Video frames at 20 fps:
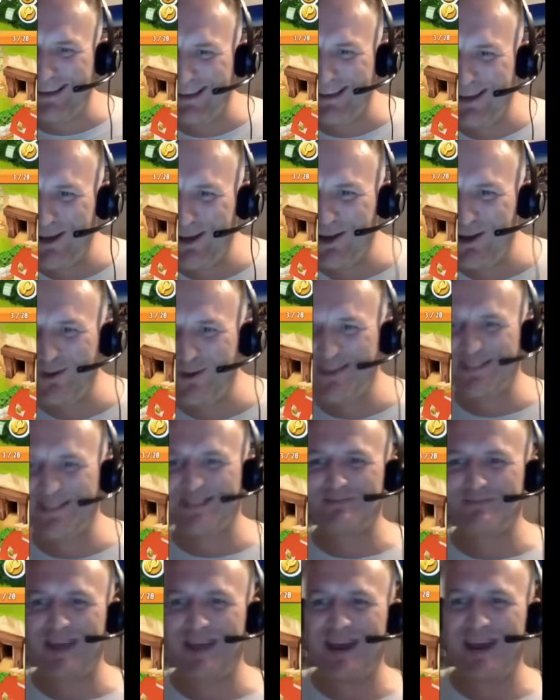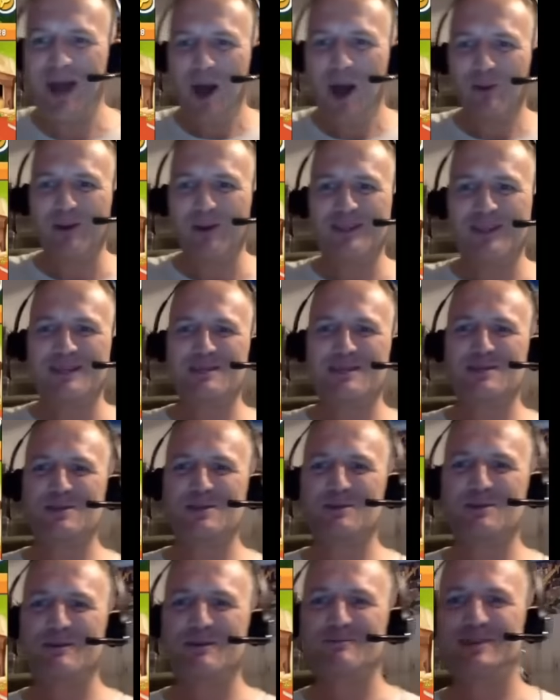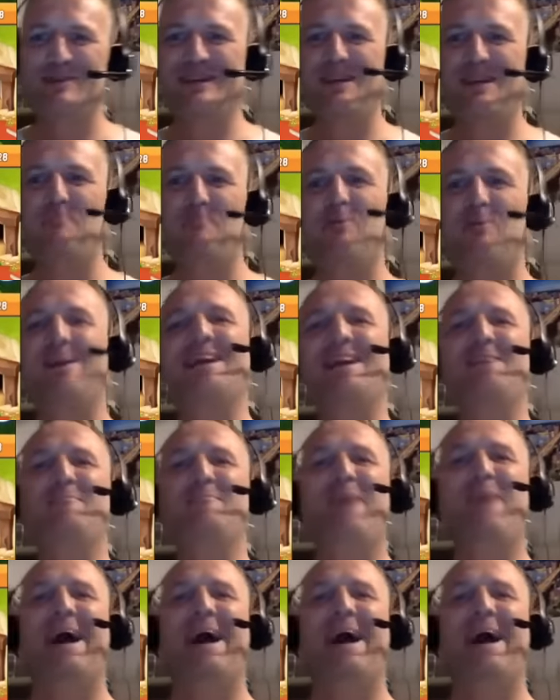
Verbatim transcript: who is this man? What did you do with Ricky? Bring him back.